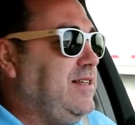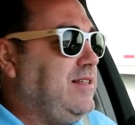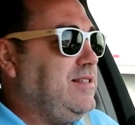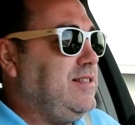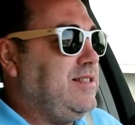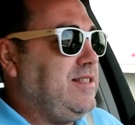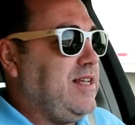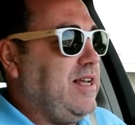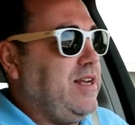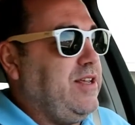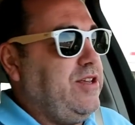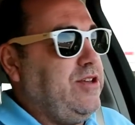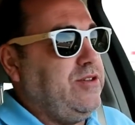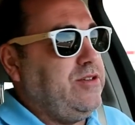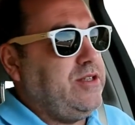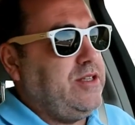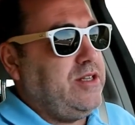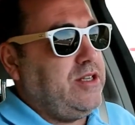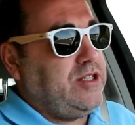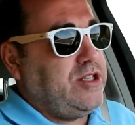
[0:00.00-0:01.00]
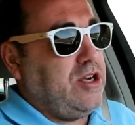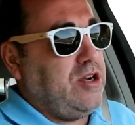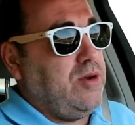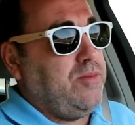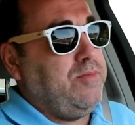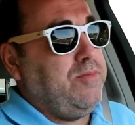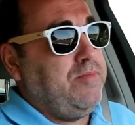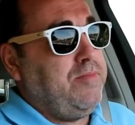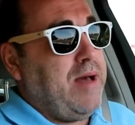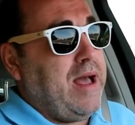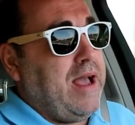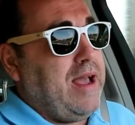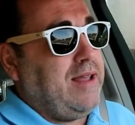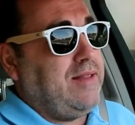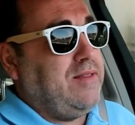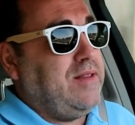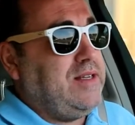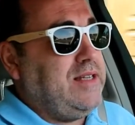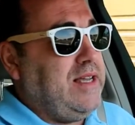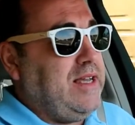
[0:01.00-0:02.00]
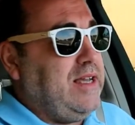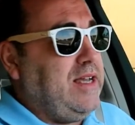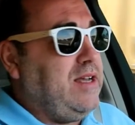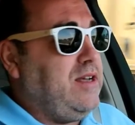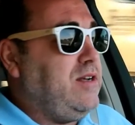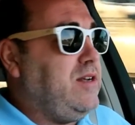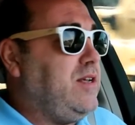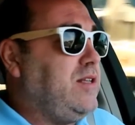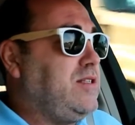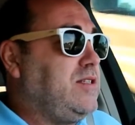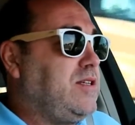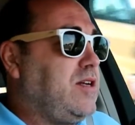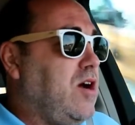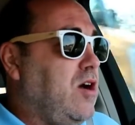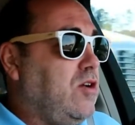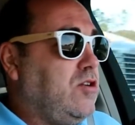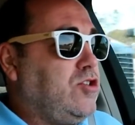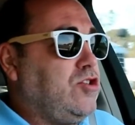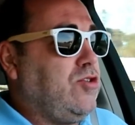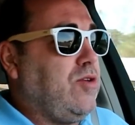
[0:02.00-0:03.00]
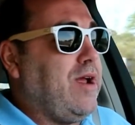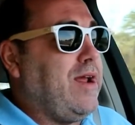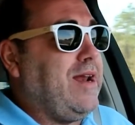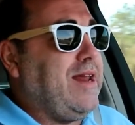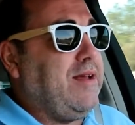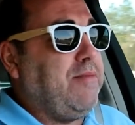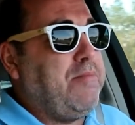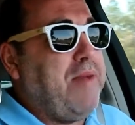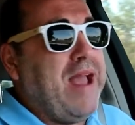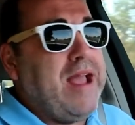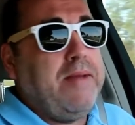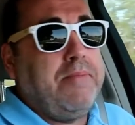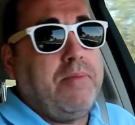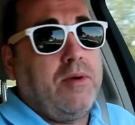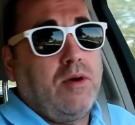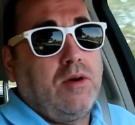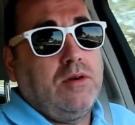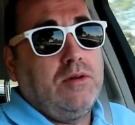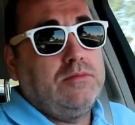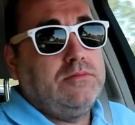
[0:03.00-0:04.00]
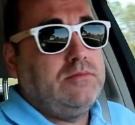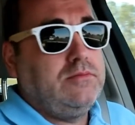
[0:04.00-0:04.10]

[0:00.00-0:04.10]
instead of using the term buying the deed, it's called trading paper.